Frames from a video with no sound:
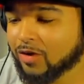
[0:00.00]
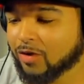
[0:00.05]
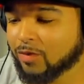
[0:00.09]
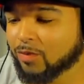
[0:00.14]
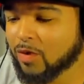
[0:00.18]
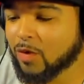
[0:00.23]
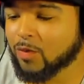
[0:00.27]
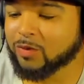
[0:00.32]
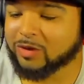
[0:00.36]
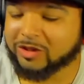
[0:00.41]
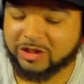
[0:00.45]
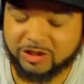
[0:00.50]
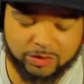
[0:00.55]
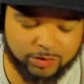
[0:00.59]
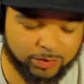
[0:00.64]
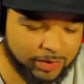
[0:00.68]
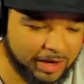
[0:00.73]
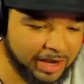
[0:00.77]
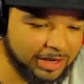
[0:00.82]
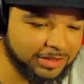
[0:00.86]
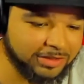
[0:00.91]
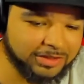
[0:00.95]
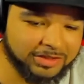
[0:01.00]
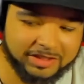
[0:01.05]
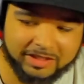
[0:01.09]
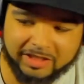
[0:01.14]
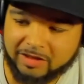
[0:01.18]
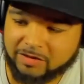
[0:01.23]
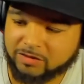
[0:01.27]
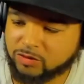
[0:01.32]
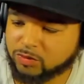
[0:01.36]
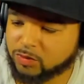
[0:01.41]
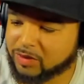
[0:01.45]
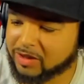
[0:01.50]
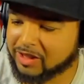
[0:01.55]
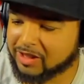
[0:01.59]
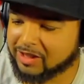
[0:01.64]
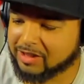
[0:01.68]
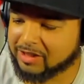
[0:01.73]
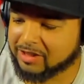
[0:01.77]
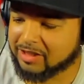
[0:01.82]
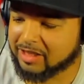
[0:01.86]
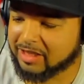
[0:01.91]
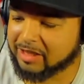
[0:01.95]
what we surround ourselves
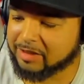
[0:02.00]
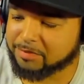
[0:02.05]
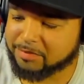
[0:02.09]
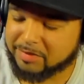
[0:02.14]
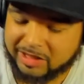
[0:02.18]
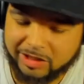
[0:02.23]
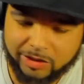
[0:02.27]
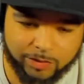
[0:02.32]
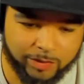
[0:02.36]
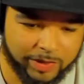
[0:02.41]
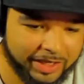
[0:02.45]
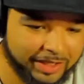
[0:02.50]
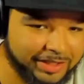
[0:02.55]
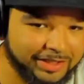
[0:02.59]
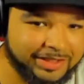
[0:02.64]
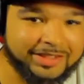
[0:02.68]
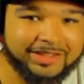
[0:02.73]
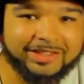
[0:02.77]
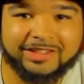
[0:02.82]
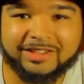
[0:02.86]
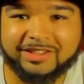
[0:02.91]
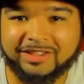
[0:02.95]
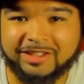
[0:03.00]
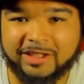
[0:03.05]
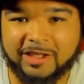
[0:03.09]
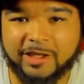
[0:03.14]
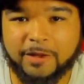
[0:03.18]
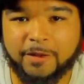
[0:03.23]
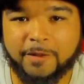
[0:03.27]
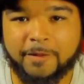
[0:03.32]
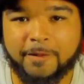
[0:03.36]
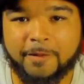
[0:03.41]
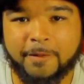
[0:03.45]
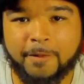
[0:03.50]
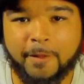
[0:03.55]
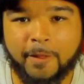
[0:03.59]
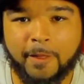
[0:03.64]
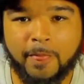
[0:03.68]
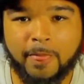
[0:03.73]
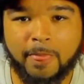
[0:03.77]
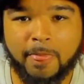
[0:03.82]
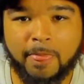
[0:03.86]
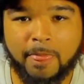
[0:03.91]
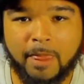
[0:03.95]
with in many ways.
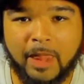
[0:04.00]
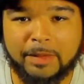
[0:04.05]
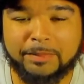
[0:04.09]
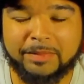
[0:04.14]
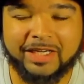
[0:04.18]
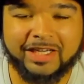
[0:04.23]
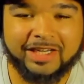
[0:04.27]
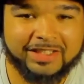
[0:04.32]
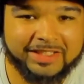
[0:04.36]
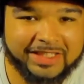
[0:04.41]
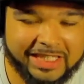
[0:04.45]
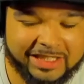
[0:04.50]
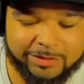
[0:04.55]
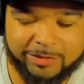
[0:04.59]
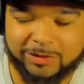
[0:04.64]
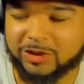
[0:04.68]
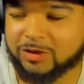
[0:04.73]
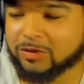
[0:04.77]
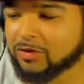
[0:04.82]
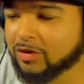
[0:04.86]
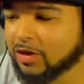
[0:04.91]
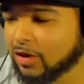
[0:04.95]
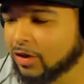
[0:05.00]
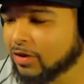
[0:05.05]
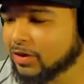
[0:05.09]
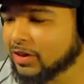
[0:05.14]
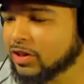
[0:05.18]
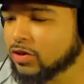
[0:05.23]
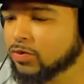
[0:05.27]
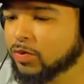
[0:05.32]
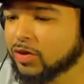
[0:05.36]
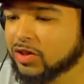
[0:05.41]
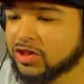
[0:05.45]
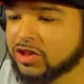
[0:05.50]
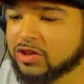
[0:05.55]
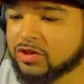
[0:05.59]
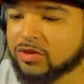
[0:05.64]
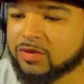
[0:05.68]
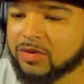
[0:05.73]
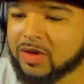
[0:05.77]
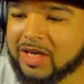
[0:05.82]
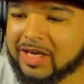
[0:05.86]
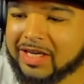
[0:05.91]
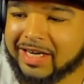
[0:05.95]
Because that's what you learn, that's what
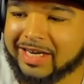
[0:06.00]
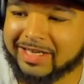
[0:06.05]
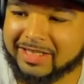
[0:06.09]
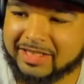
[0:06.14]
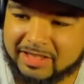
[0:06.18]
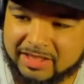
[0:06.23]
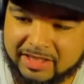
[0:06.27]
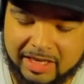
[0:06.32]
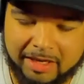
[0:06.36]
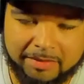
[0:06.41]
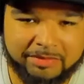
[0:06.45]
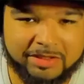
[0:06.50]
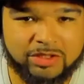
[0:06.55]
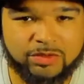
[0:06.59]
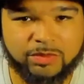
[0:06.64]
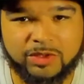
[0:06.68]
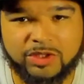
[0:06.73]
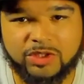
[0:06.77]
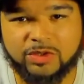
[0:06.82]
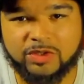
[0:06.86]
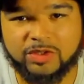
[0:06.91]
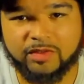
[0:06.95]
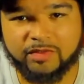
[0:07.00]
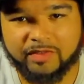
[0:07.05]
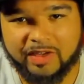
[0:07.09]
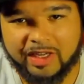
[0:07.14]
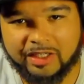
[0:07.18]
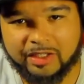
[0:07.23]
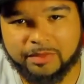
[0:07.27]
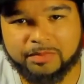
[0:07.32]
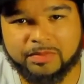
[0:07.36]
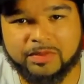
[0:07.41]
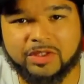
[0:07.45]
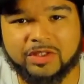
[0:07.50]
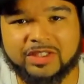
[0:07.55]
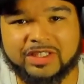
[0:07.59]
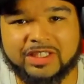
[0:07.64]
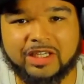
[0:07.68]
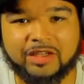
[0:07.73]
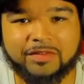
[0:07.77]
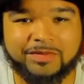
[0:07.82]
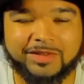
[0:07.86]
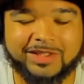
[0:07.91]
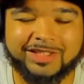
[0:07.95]
you accept, that's what you develop
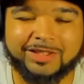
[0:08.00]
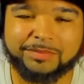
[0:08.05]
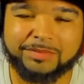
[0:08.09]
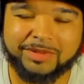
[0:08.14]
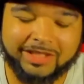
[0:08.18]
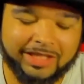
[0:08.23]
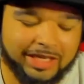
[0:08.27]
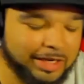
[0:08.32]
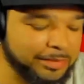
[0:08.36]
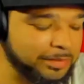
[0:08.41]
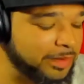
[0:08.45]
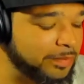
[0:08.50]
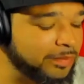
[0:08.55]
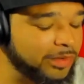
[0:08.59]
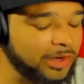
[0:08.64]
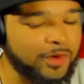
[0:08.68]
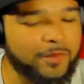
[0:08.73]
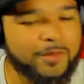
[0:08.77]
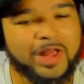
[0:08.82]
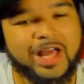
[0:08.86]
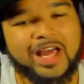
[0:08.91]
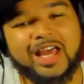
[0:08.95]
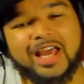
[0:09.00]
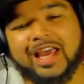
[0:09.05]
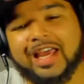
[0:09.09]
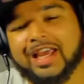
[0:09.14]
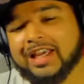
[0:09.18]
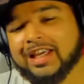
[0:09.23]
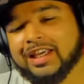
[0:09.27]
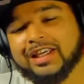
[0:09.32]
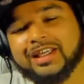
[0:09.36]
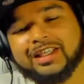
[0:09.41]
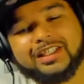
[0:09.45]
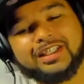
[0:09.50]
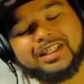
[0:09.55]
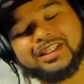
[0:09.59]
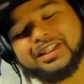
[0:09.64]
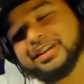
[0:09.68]
yourself into becoming, bro. And